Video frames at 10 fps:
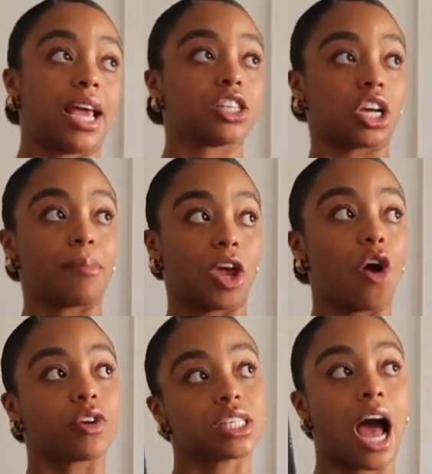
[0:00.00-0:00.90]
and it's gonna be
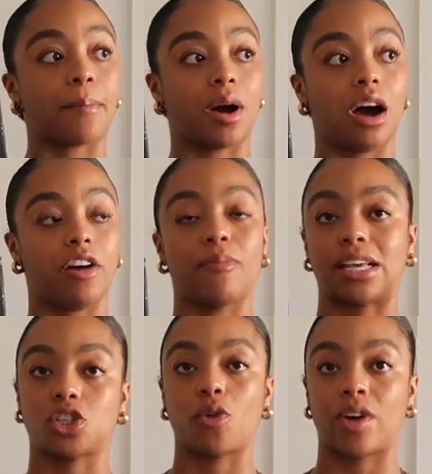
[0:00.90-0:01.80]
over top of my
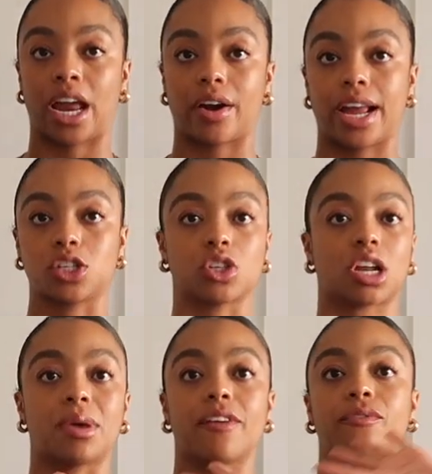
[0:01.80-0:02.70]
sofa area. So it's
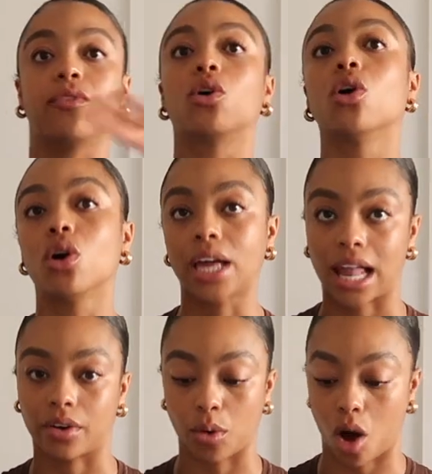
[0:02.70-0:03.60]
gonna be a full
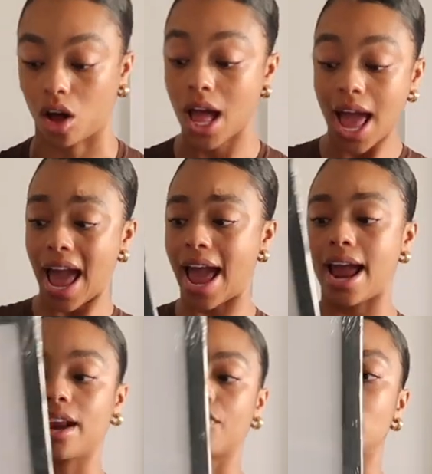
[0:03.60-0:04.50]
gallery wall.
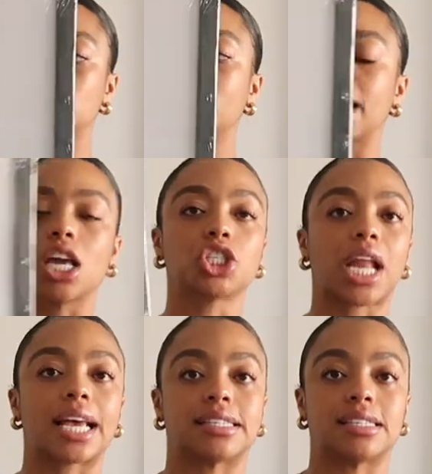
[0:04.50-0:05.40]
And these were each
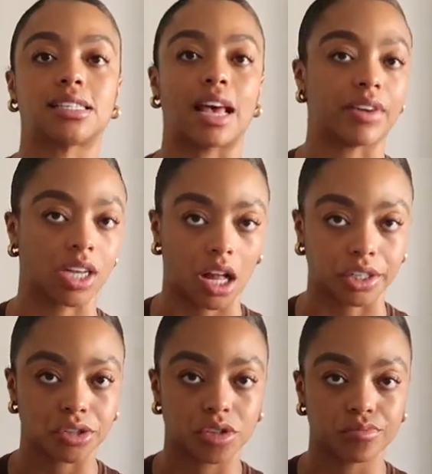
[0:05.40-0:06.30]
like
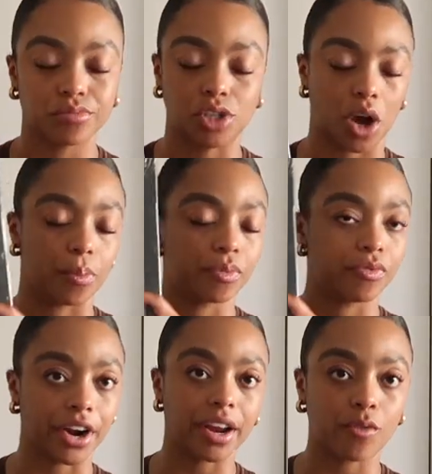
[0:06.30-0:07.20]
$7. So
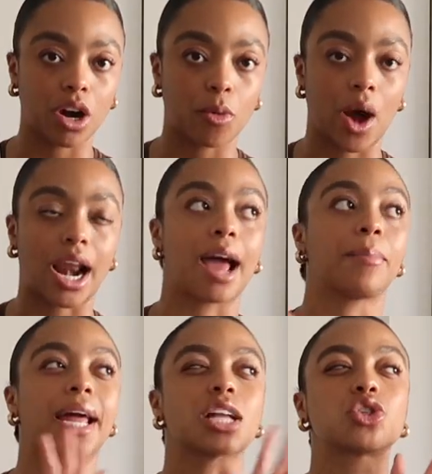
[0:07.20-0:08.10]
very affordable, and I
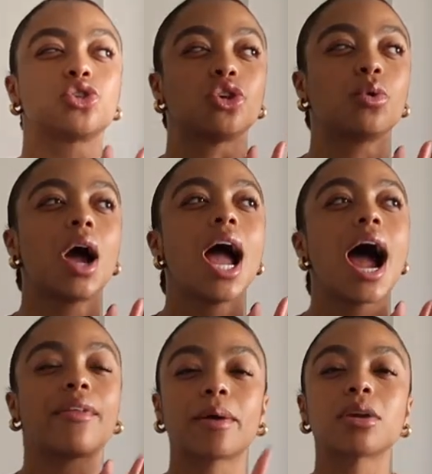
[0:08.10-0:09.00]
plan to do,
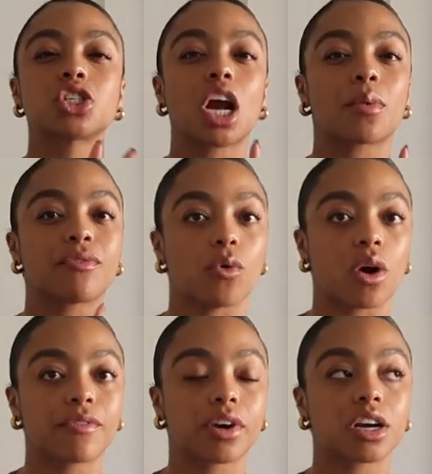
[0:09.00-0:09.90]
I think I'm gonna start with
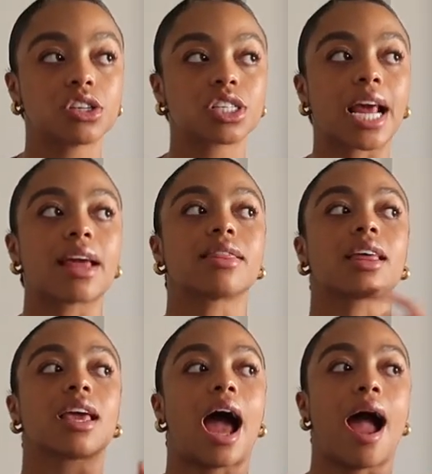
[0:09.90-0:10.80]
4 first, and
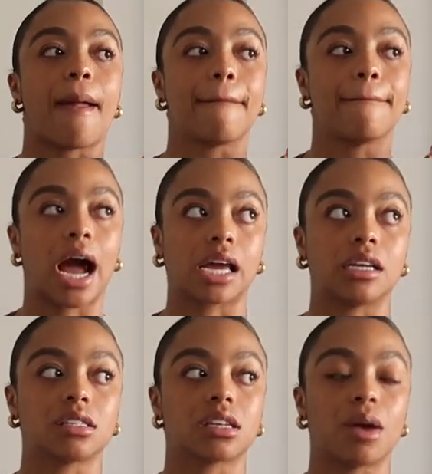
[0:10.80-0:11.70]
then I
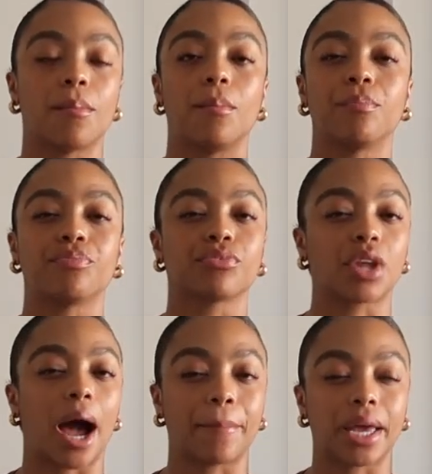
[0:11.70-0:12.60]
might
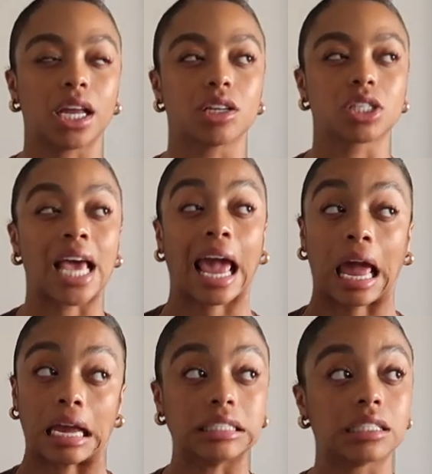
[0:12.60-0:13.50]
up it to
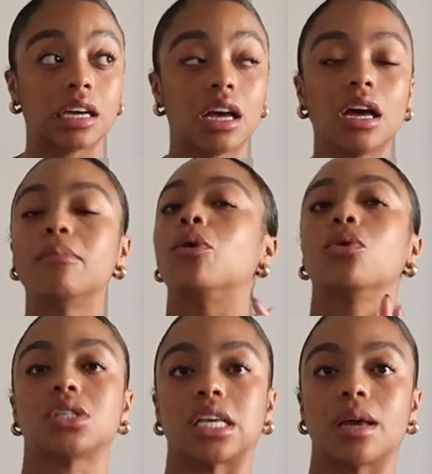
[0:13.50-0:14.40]
8. But
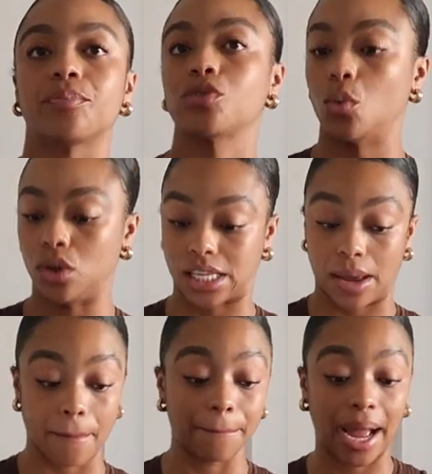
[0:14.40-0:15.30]
we'll see,
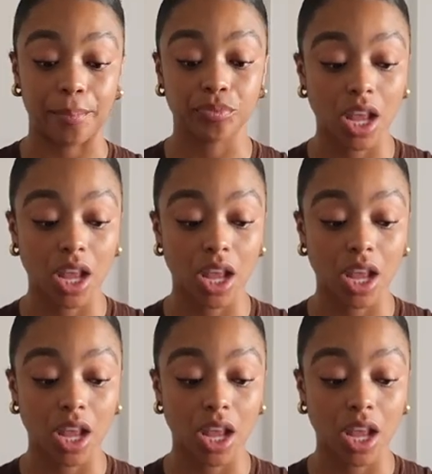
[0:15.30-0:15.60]
But